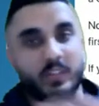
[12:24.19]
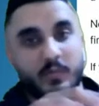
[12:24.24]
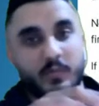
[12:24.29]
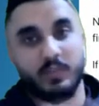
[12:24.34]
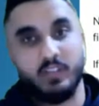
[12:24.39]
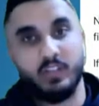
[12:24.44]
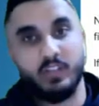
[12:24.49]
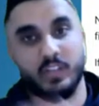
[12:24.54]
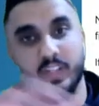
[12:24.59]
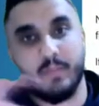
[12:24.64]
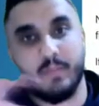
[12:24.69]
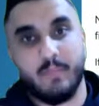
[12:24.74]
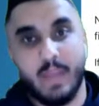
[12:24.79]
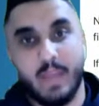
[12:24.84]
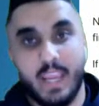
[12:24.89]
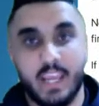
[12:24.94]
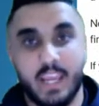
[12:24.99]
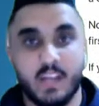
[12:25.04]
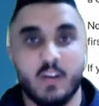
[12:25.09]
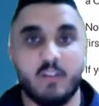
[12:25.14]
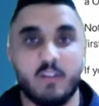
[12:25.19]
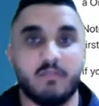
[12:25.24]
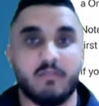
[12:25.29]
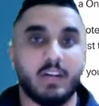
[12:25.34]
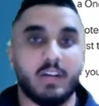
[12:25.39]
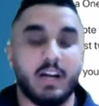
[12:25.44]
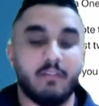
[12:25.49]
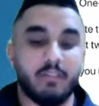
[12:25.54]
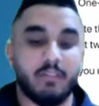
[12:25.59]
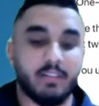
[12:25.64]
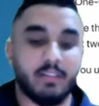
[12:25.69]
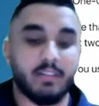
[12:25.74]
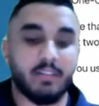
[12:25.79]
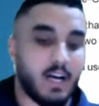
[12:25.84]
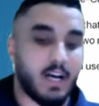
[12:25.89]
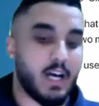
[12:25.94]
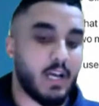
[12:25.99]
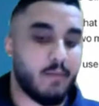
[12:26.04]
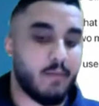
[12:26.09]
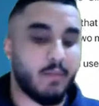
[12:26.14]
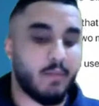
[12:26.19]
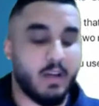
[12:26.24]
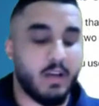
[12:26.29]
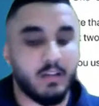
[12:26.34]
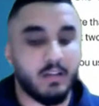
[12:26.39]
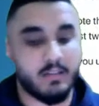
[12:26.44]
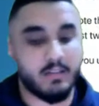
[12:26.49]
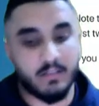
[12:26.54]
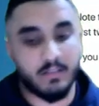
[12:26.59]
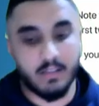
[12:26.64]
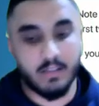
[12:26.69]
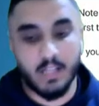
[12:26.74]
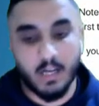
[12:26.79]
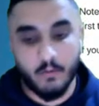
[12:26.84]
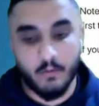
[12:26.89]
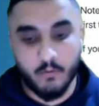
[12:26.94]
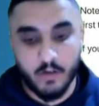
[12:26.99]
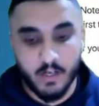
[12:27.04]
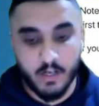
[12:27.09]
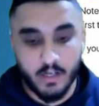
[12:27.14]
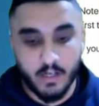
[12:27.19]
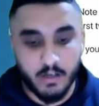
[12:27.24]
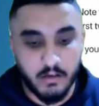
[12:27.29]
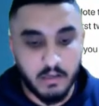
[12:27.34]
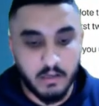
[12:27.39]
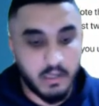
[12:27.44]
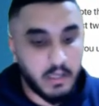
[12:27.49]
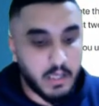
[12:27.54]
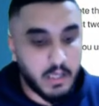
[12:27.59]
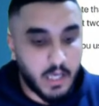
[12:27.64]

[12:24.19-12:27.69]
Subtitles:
to switch your domain over every time. It's a lot of work.